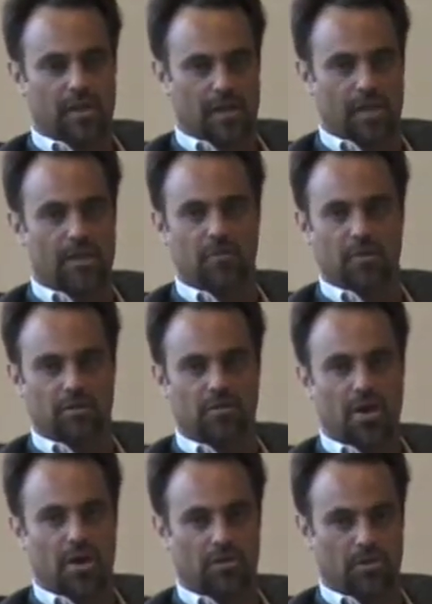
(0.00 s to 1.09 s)
and I'm going to
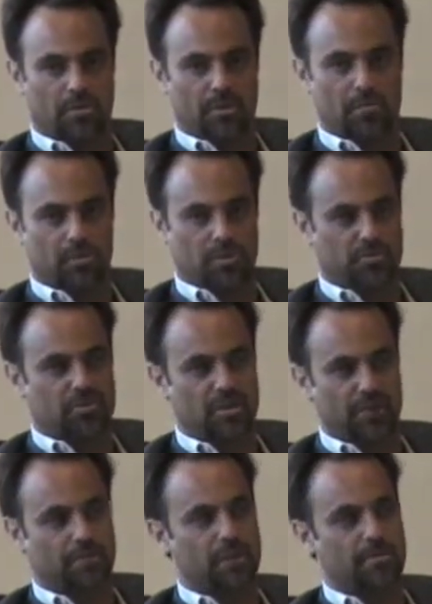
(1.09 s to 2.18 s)
talk a little bit more
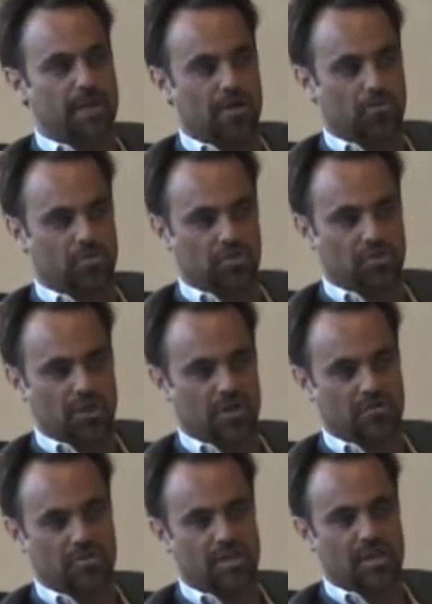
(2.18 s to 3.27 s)
specifically about rule
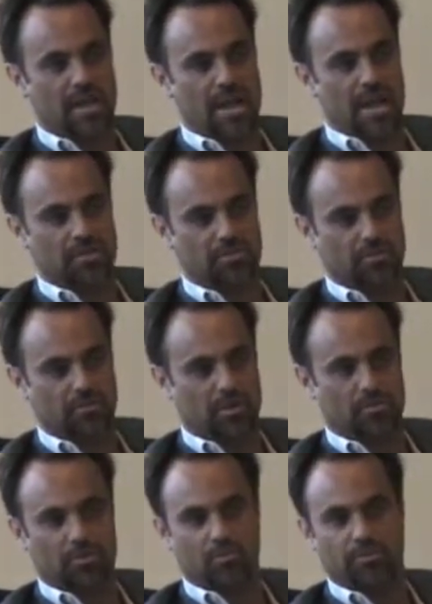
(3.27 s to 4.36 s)
changes that they had, specifically
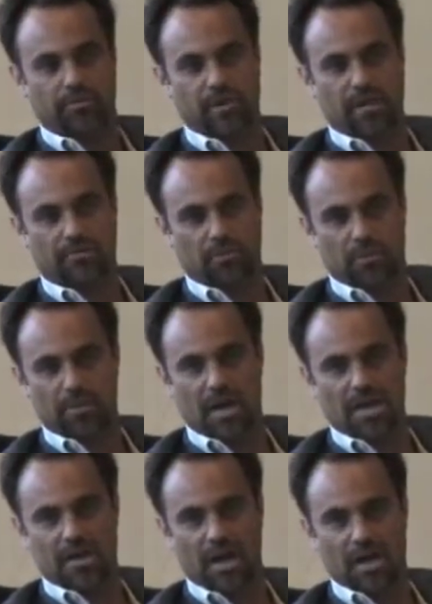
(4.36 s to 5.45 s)
with the revised Form
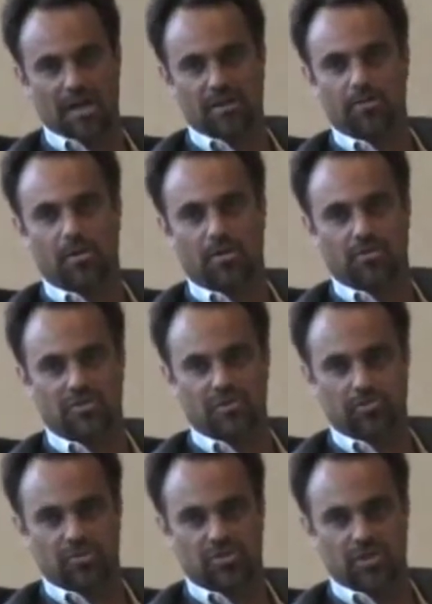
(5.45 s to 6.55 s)
990 and the policies
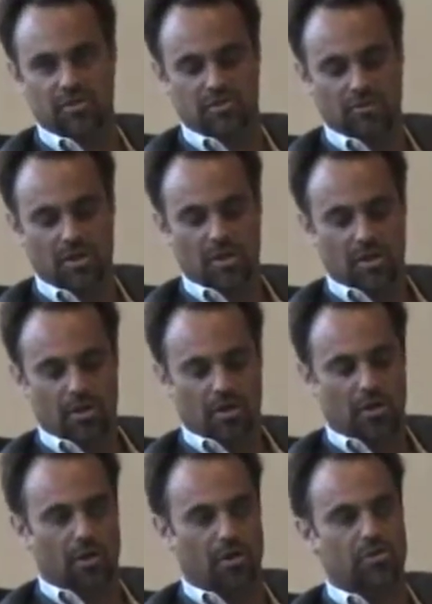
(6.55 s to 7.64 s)
and procedures,
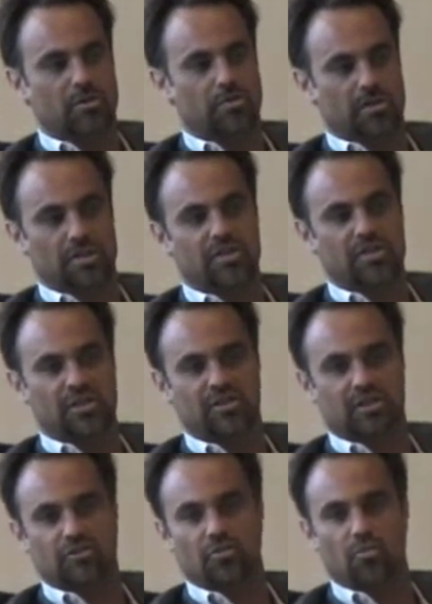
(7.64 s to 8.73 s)
ultimately sees
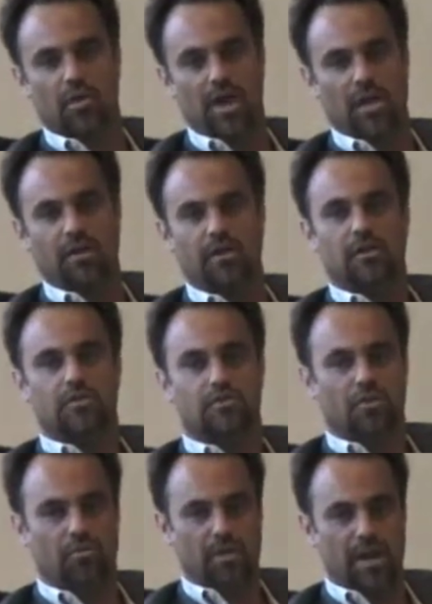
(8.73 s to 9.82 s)
it as a way to
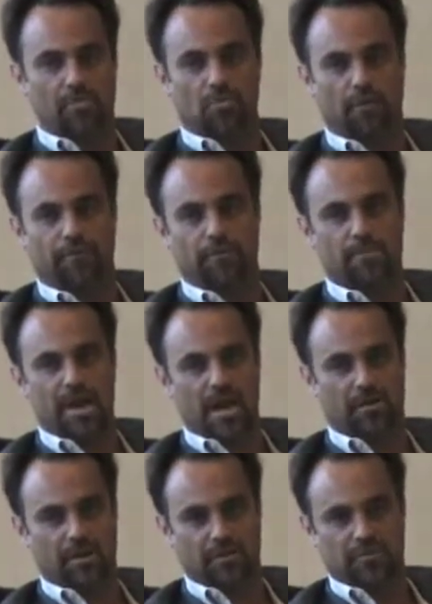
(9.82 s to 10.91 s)
create more
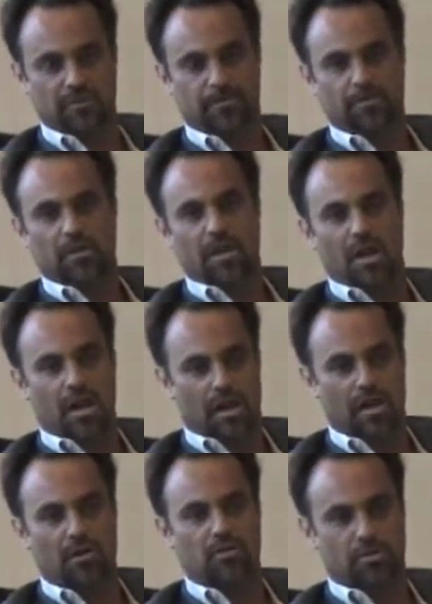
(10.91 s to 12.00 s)
formalities
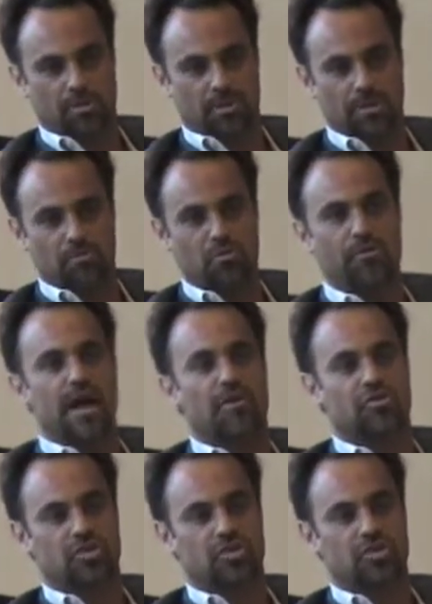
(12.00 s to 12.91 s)
and ultimately move out